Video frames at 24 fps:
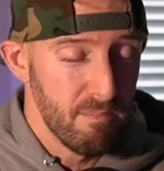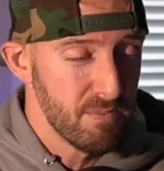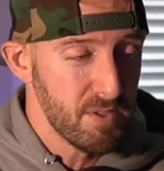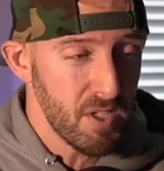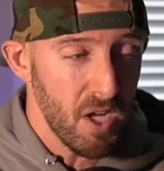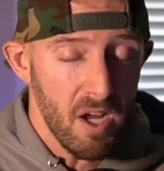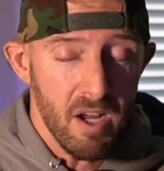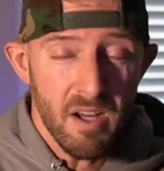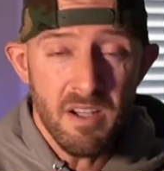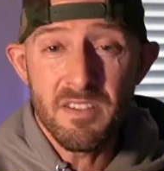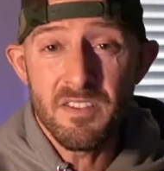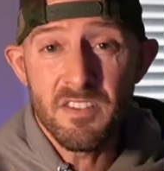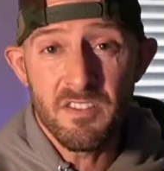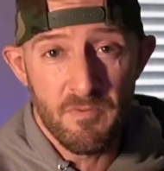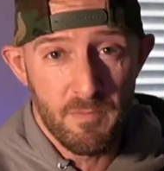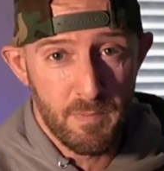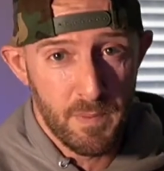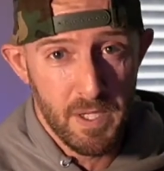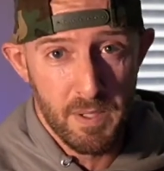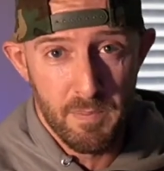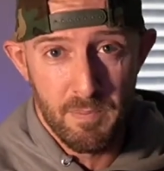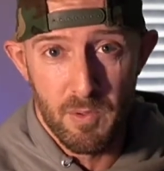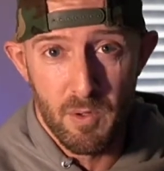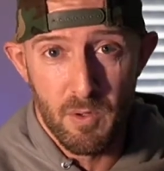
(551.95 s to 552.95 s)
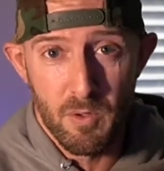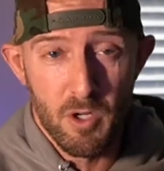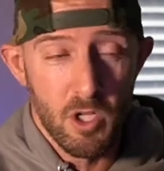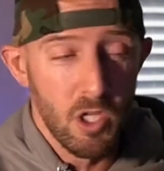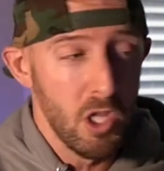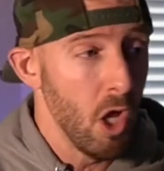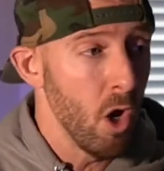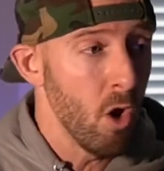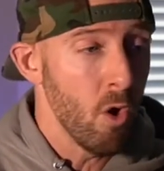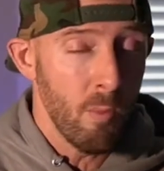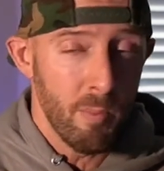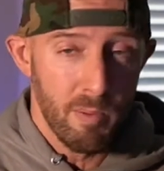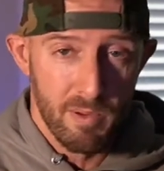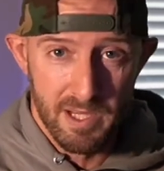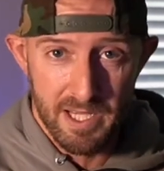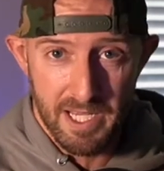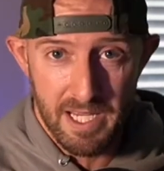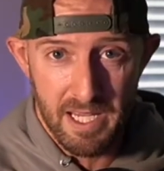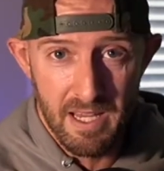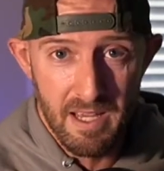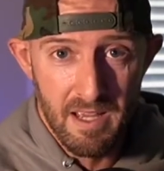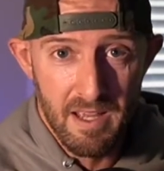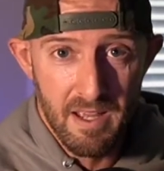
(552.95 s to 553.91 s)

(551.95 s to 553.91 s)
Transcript: tons of people globally,